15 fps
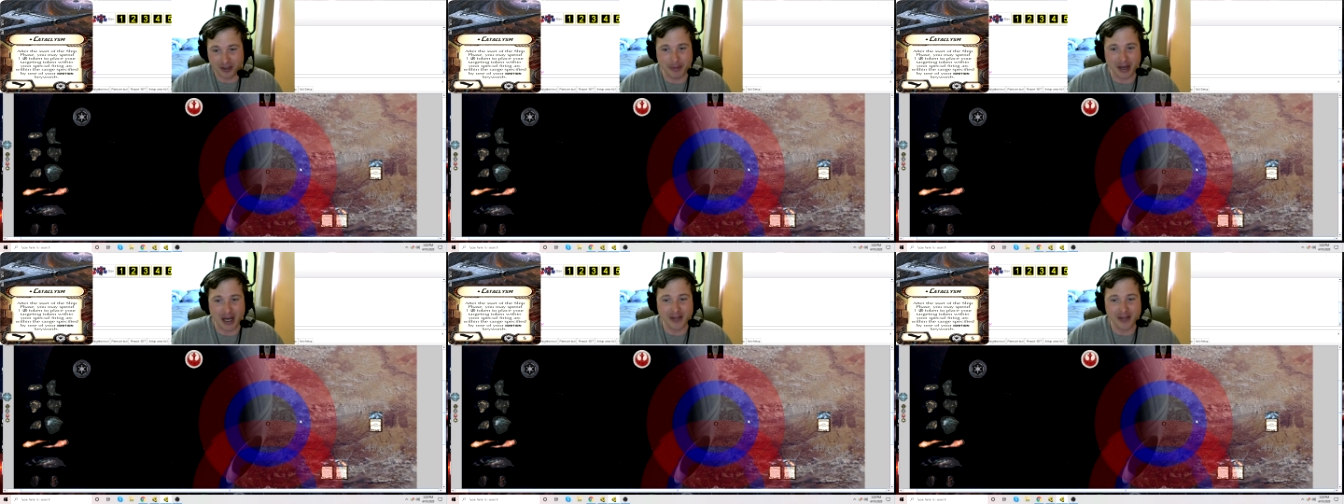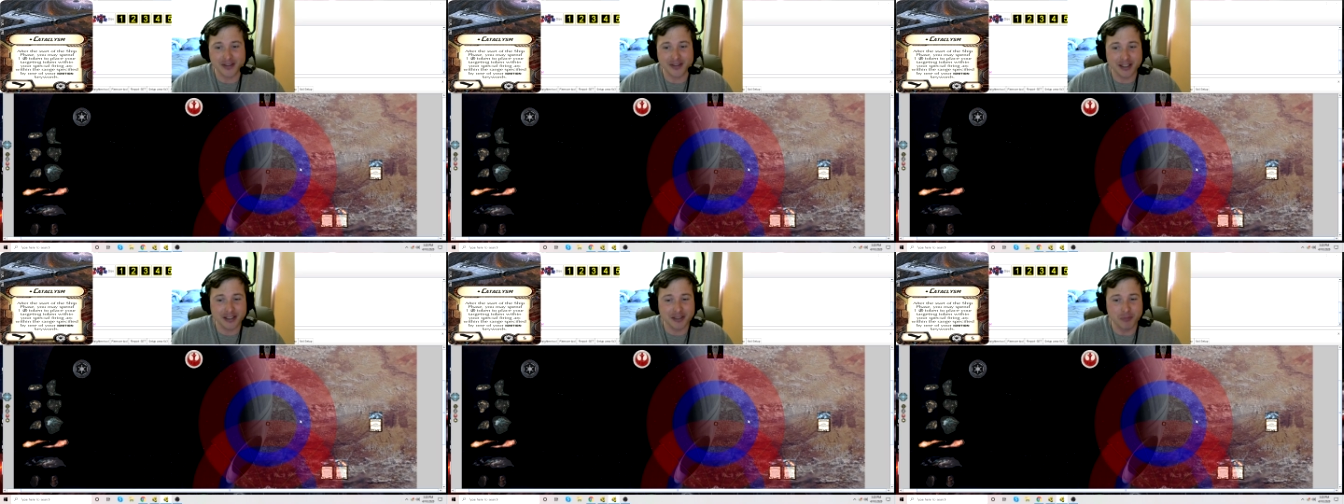I mean, I've
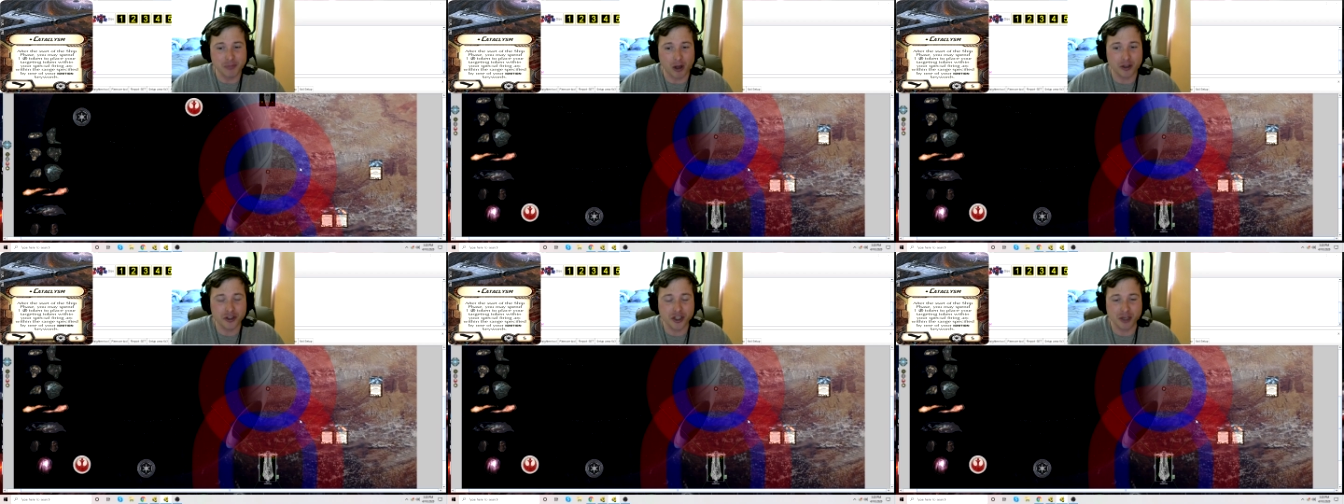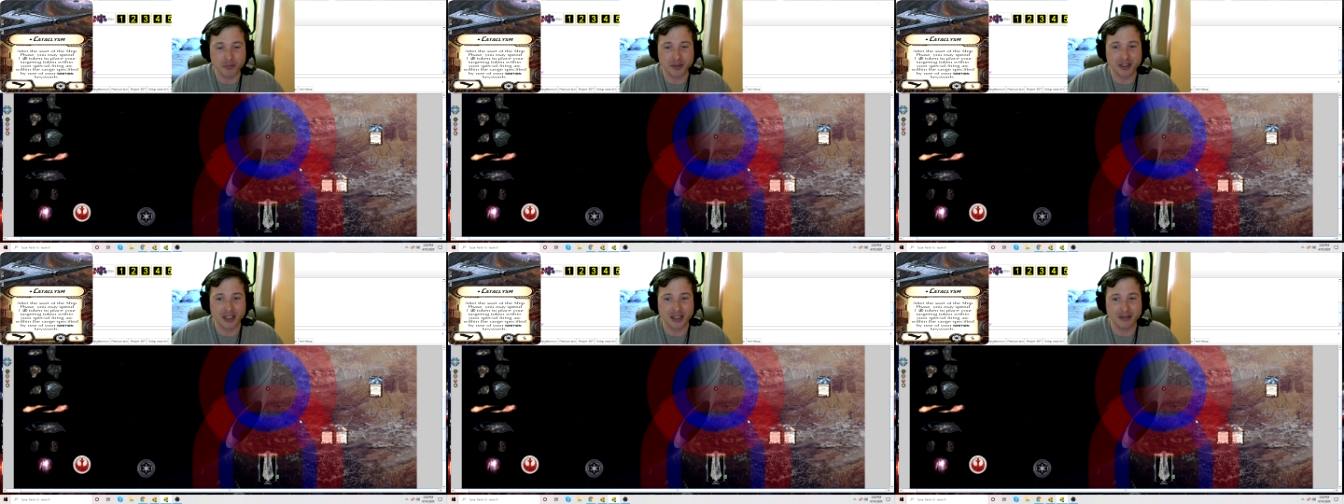seen small
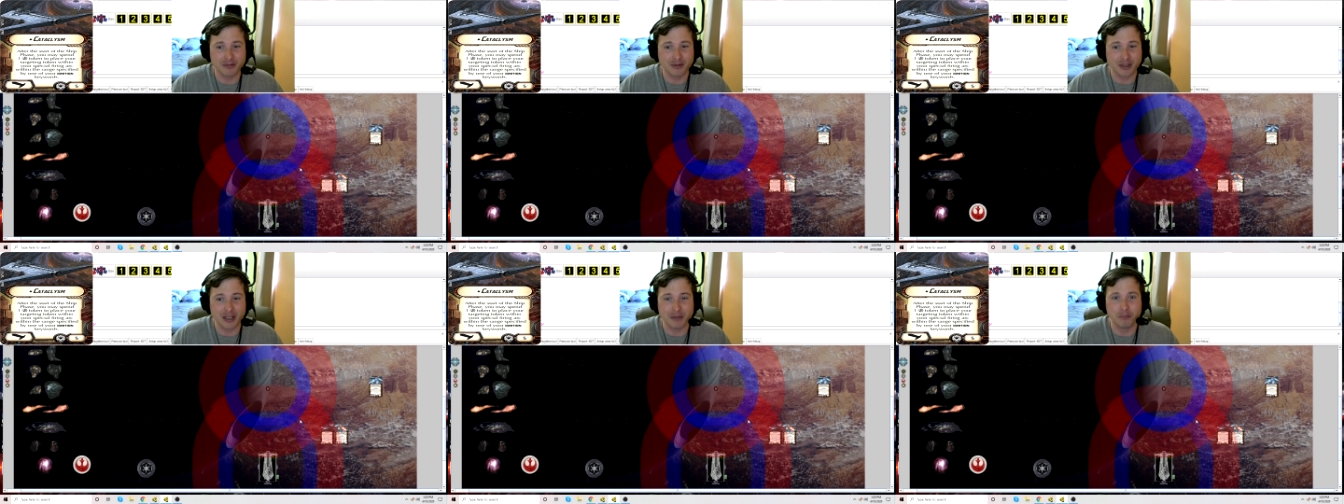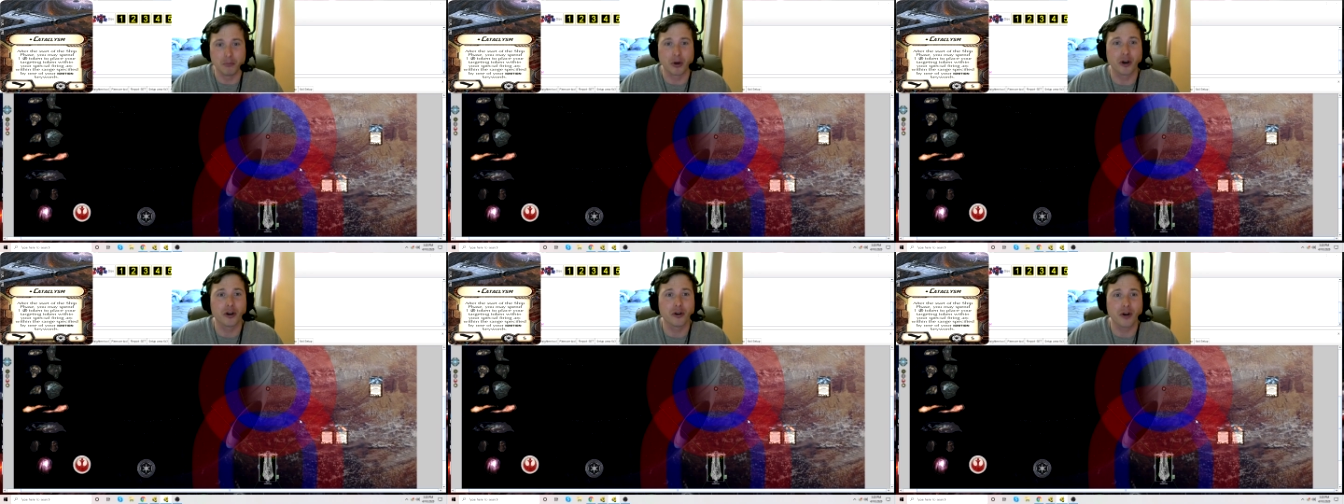ships get get
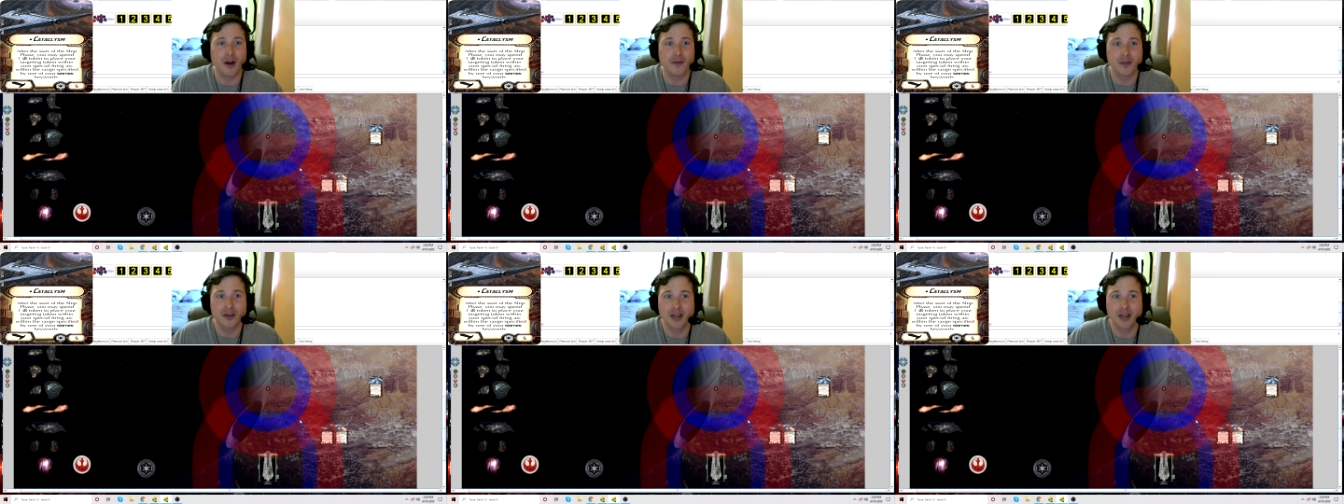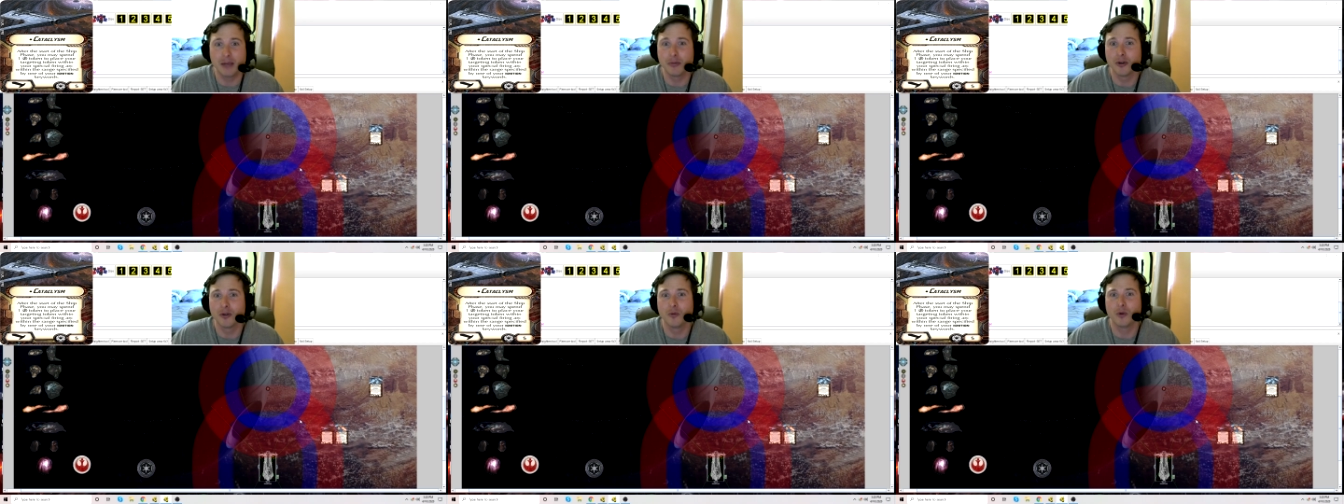murdered off the
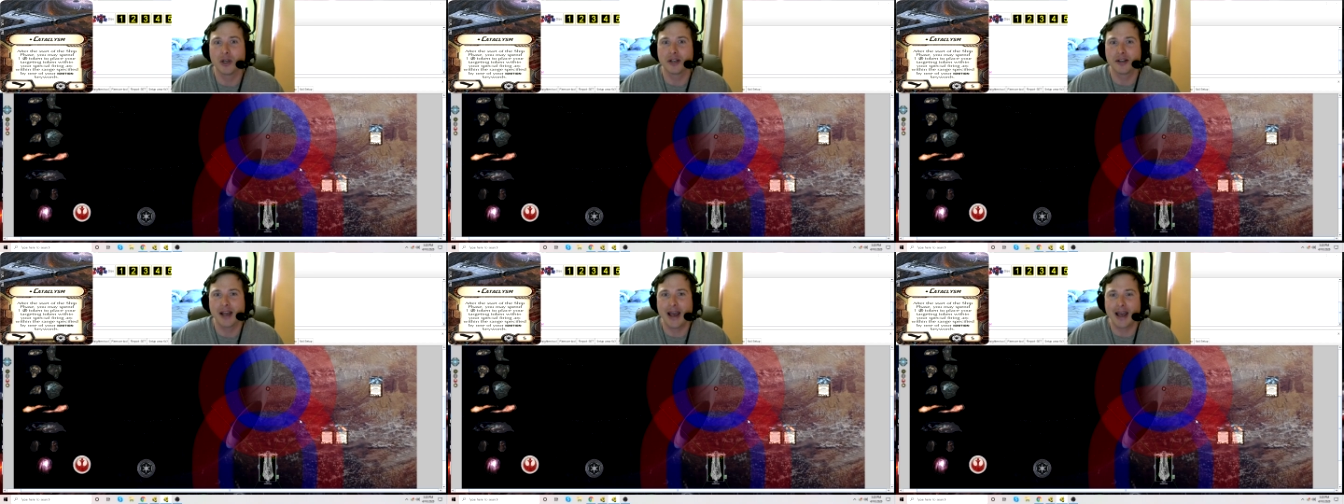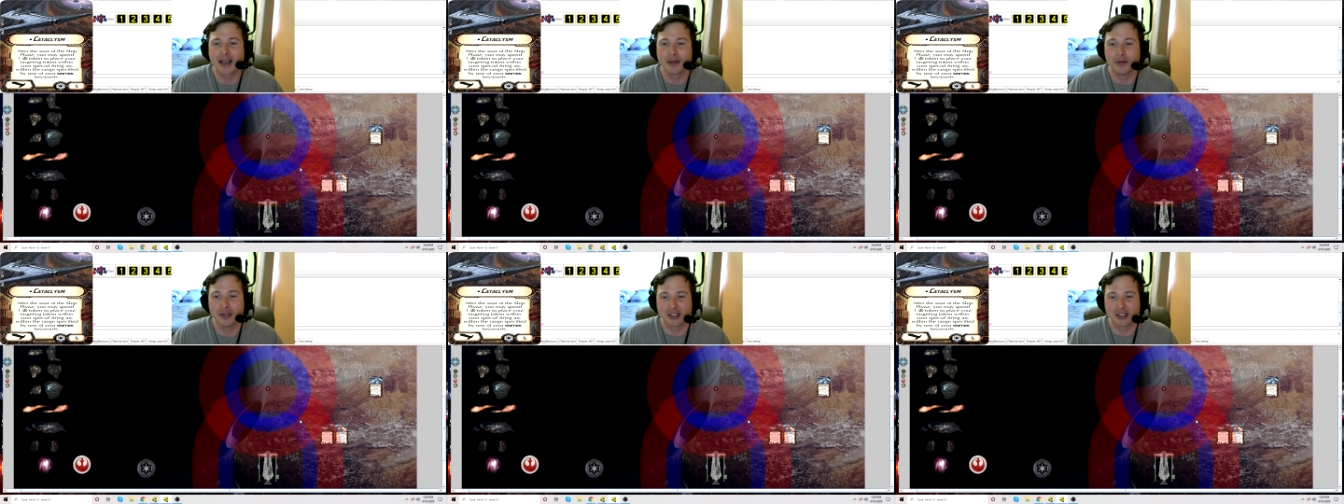table in one attack,